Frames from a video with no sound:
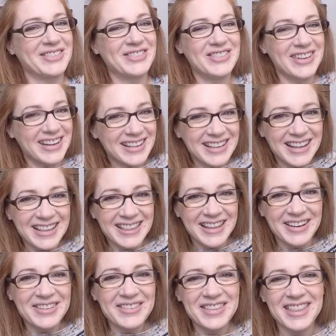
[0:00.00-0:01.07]
Well,
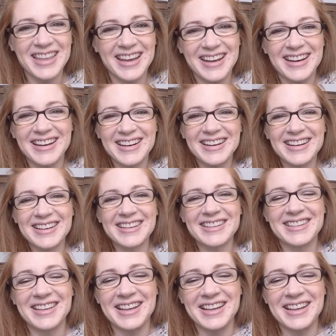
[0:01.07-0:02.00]
hello there.